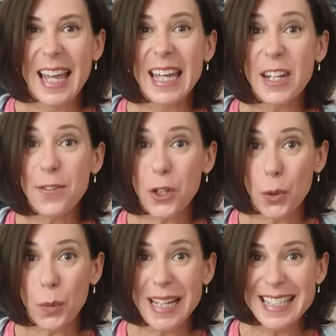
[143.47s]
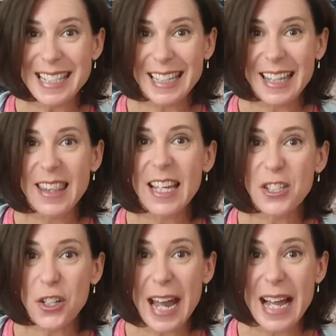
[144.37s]
And if you're renting, they
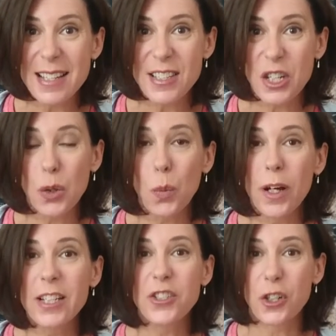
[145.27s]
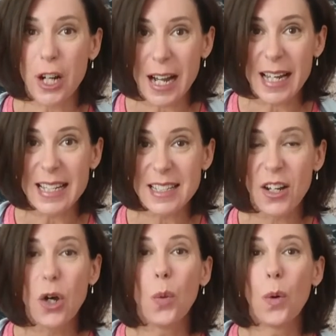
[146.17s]
should ask you what is your height,
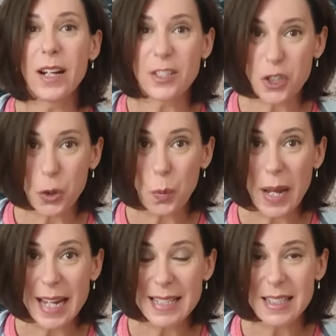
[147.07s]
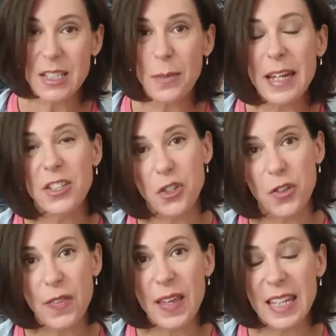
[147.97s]
what is your weight, to make
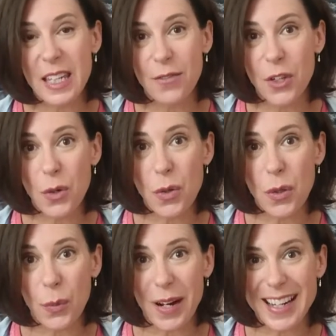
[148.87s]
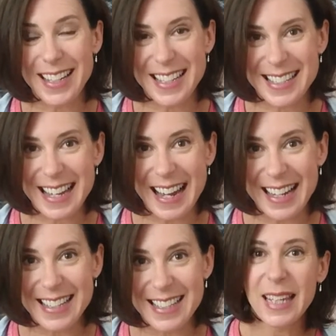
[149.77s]
sure that they give you the right
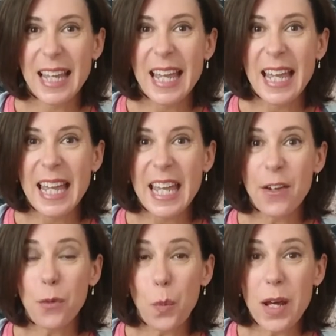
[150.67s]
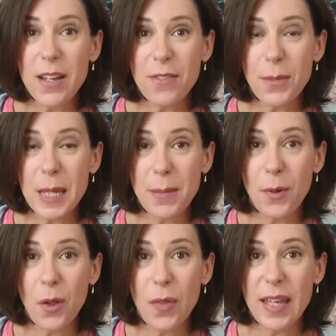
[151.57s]
size. If one of the
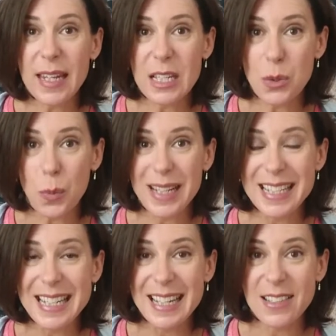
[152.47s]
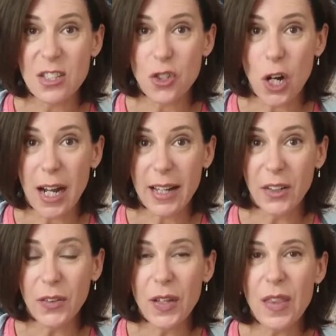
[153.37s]
people that is renting is a
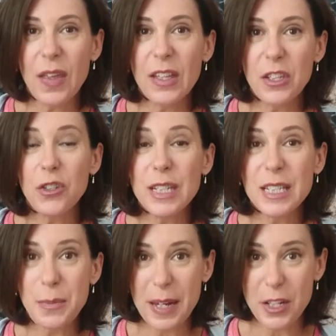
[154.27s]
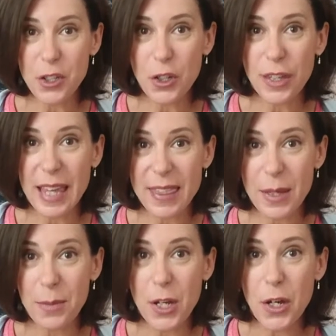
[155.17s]
child, then you need to make sure and let
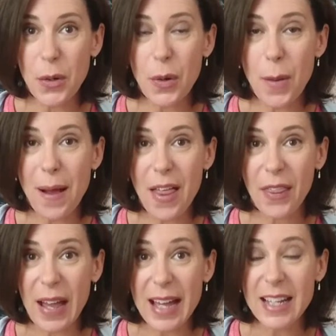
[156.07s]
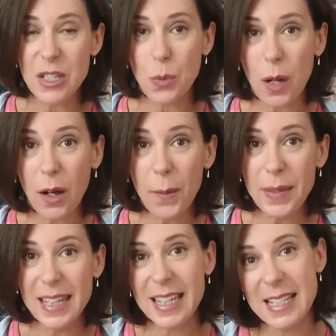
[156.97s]
them know about that as well,
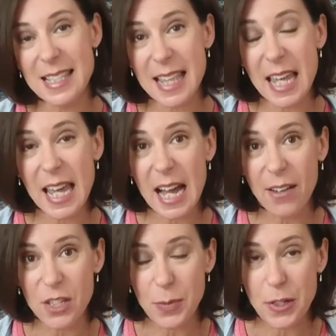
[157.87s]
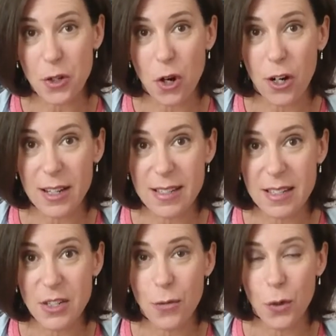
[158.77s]
because they have special
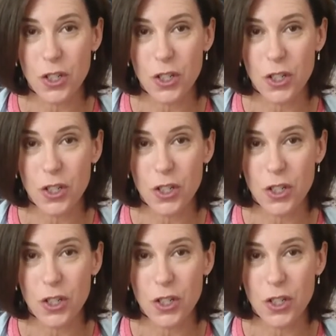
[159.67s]
harnesses for